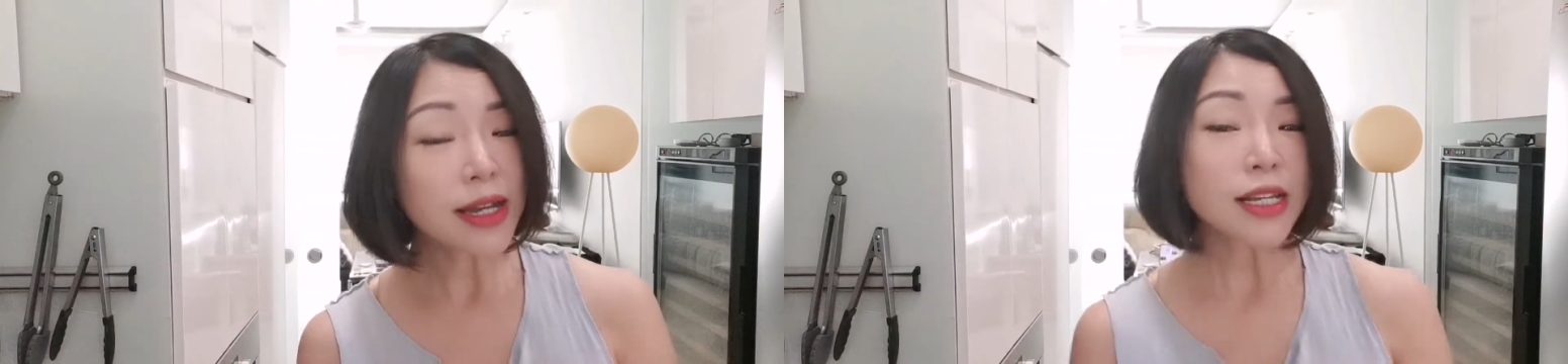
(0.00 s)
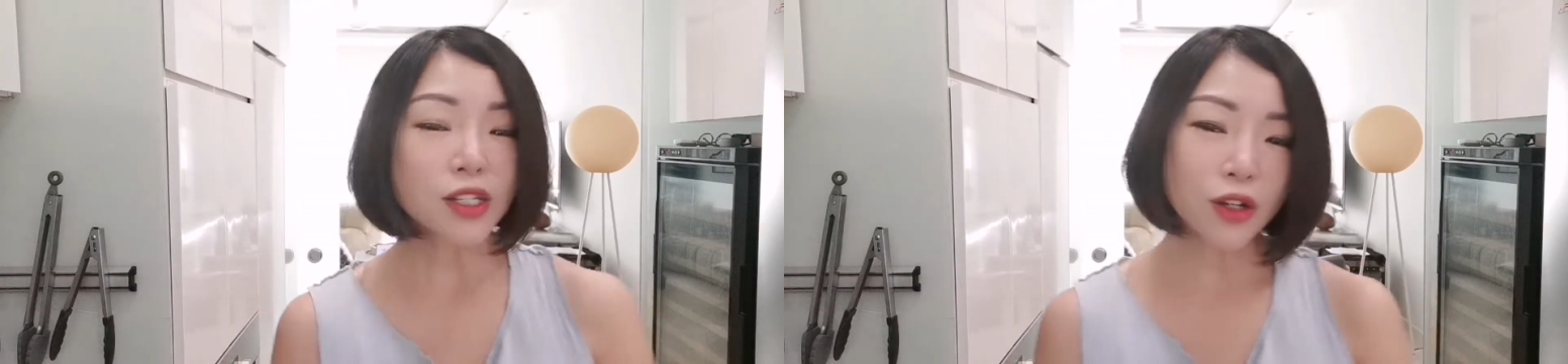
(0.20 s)

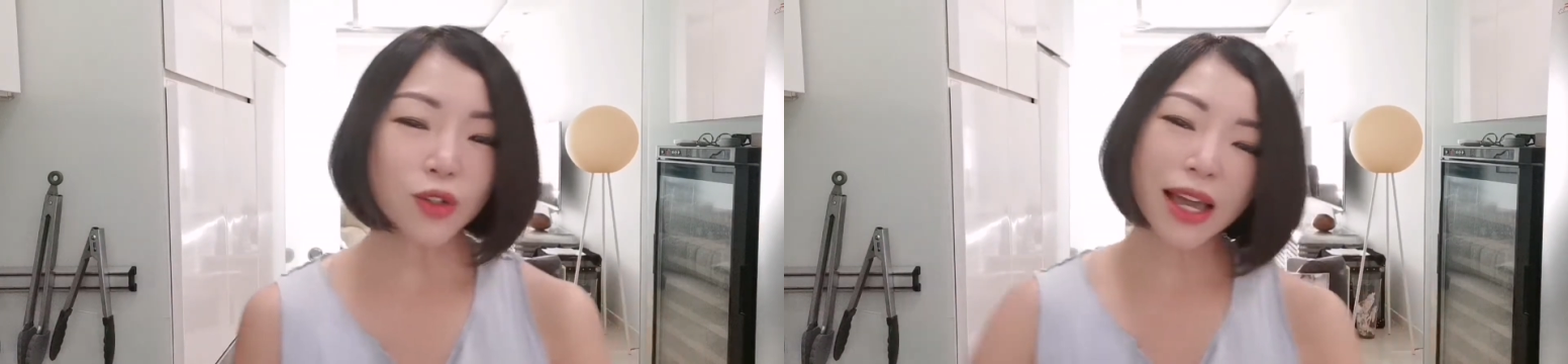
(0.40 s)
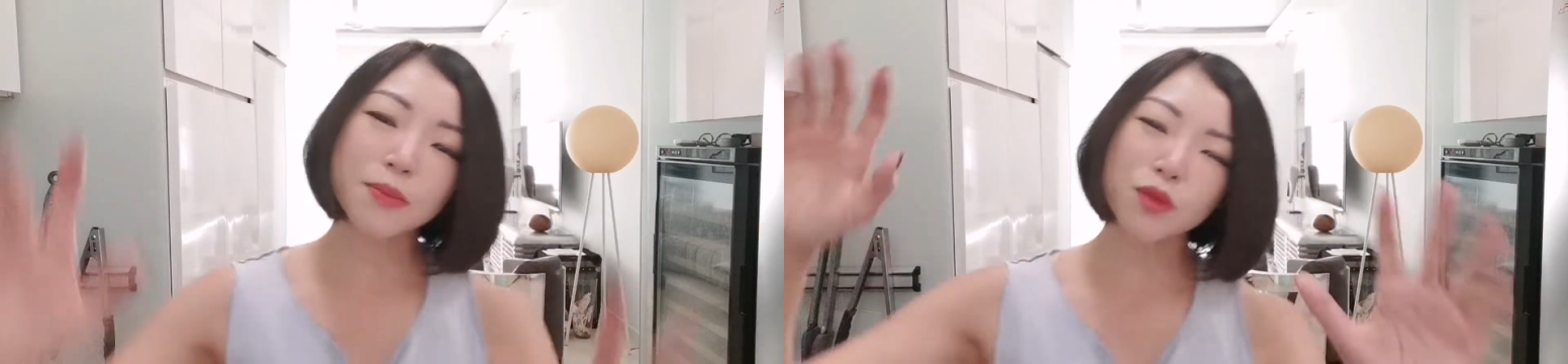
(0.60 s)
So
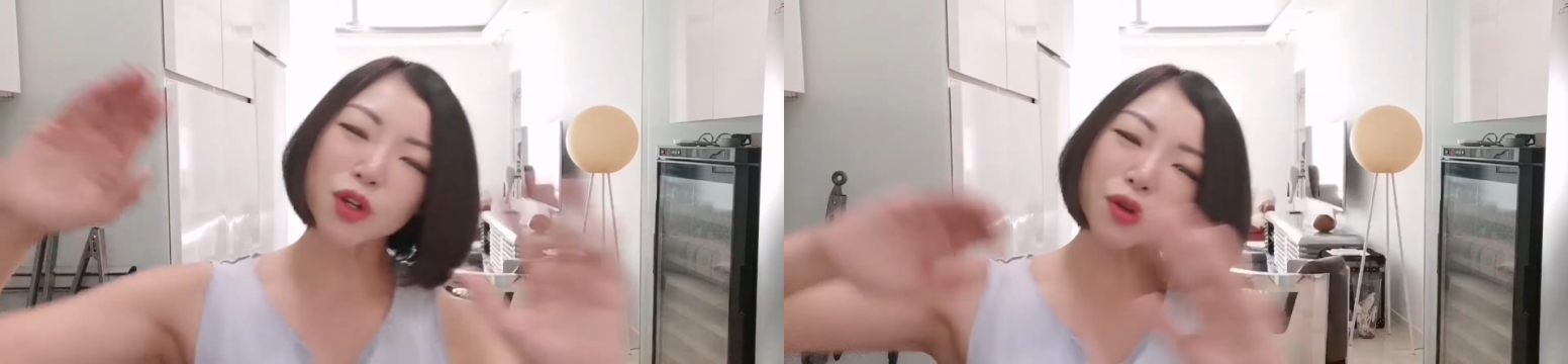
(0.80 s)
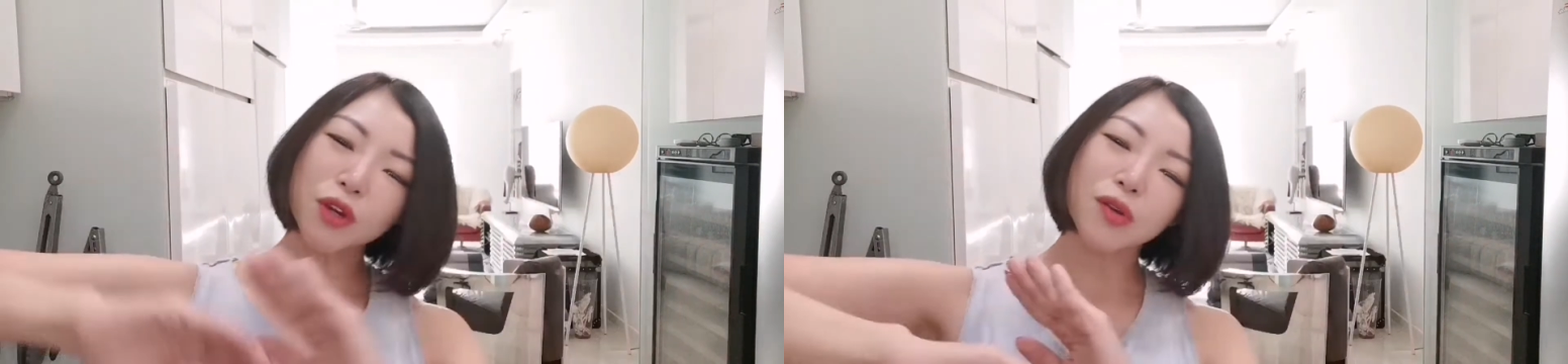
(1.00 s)
today I'm going
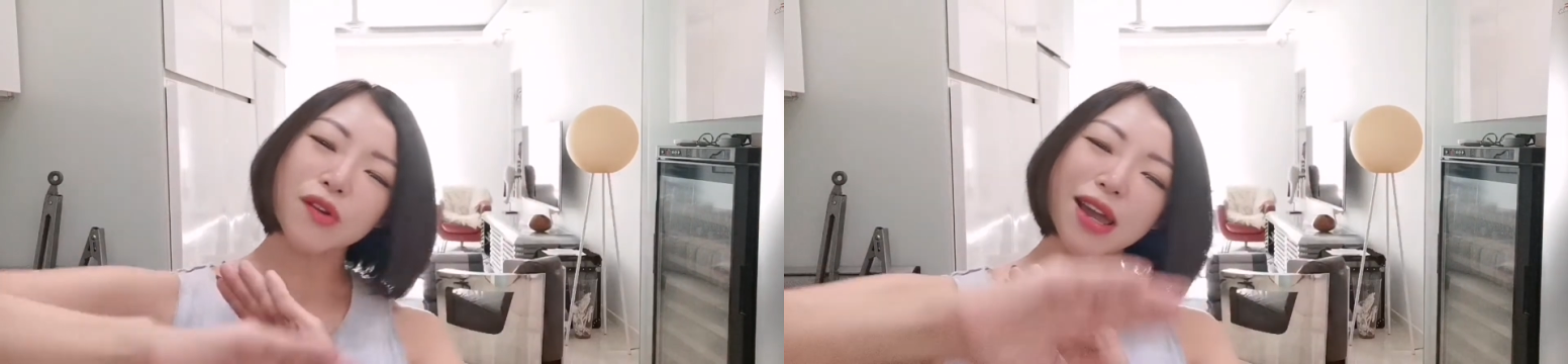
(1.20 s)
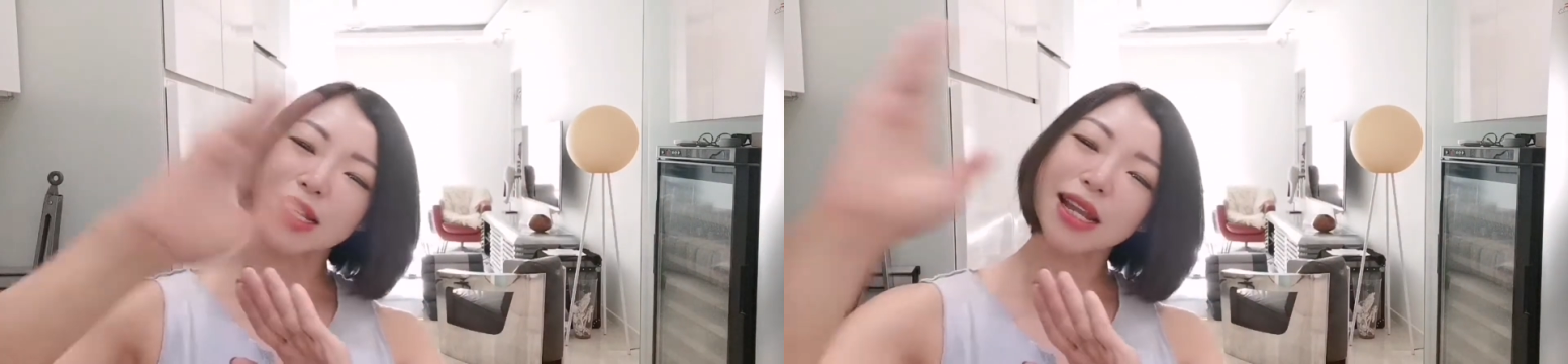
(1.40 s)
to
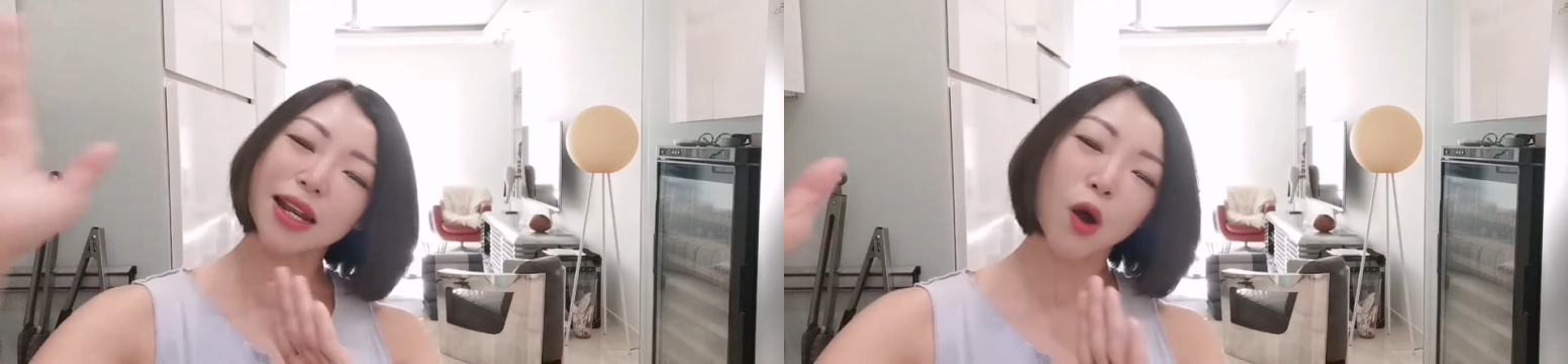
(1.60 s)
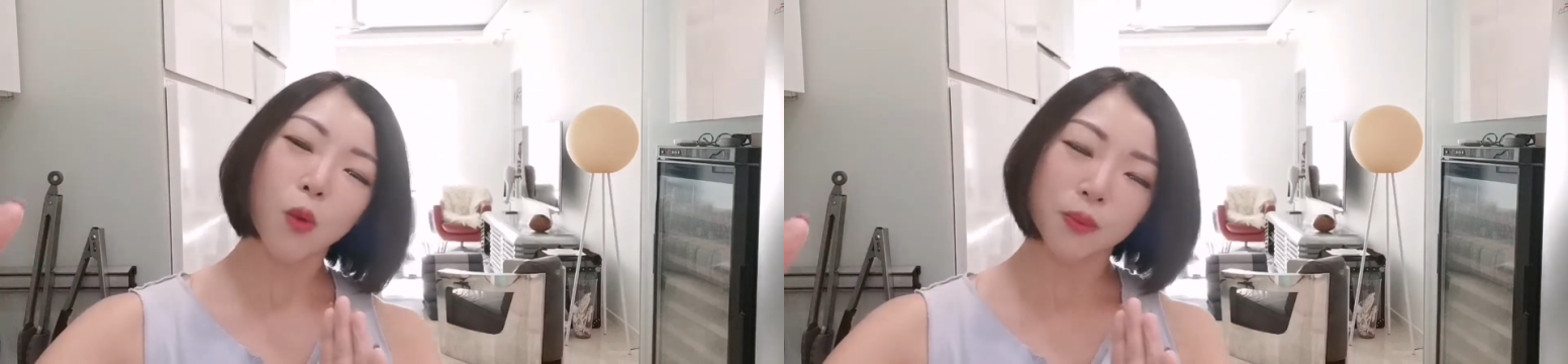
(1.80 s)
recreate it at
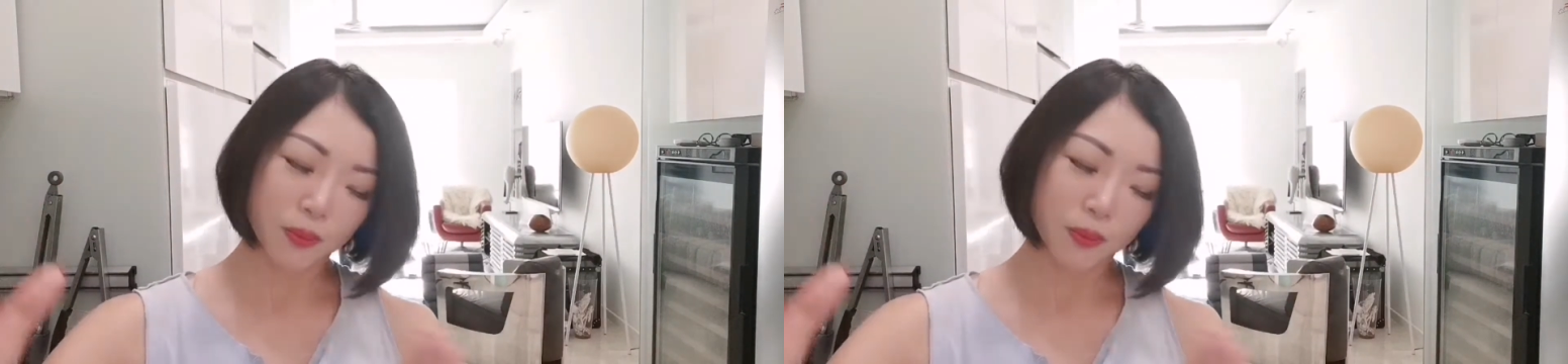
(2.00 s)
home